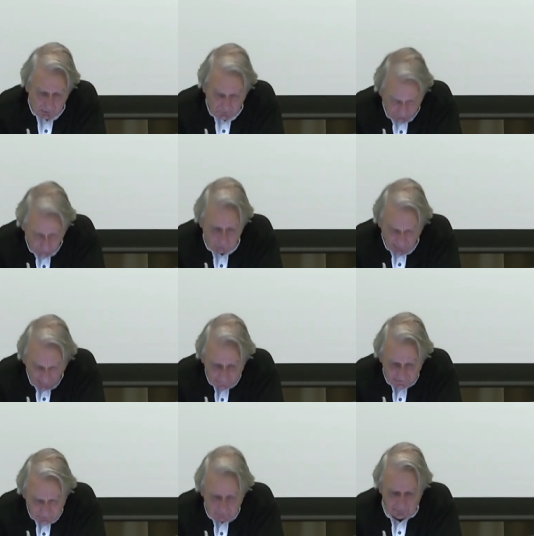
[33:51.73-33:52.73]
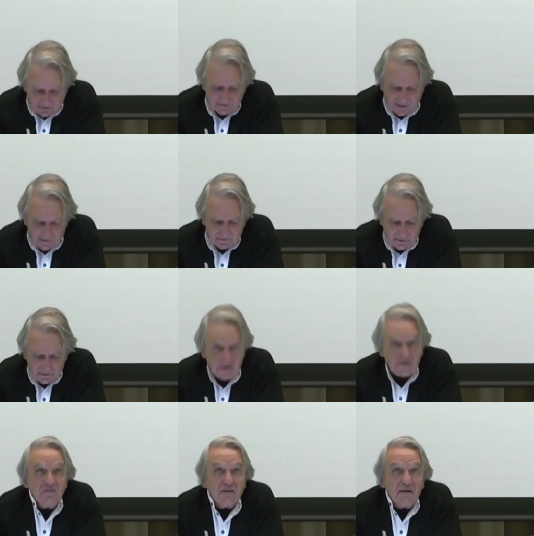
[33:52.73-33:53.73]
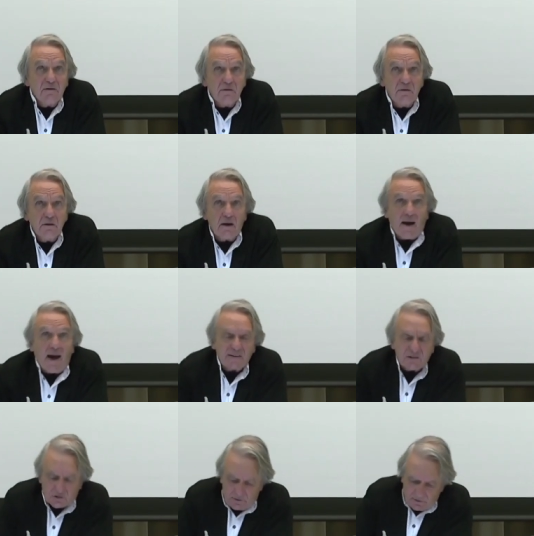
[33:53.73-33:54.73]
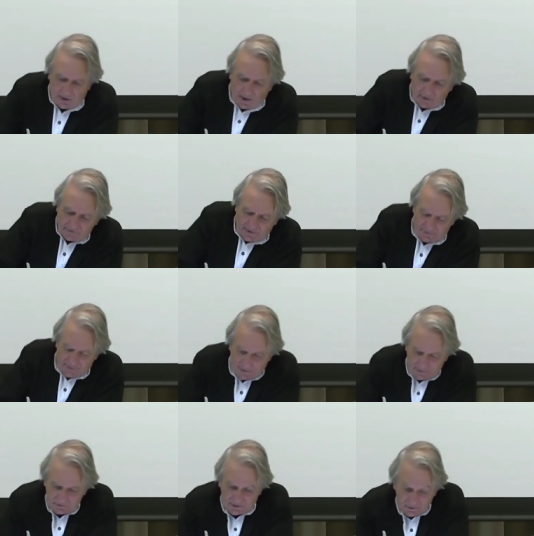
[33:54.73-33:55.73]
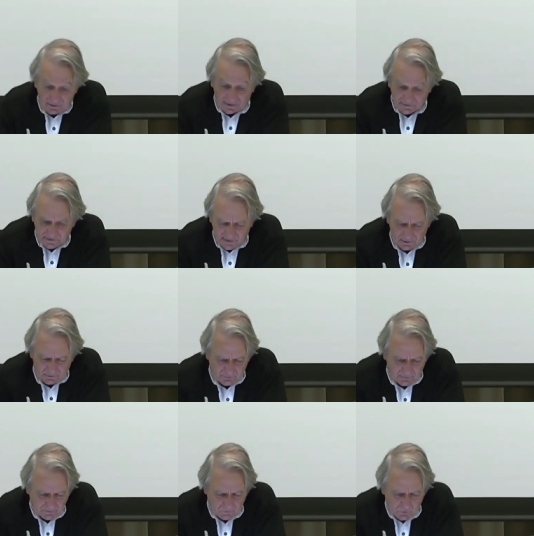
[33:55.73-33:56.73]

So act precisely in taking action as an end in itself.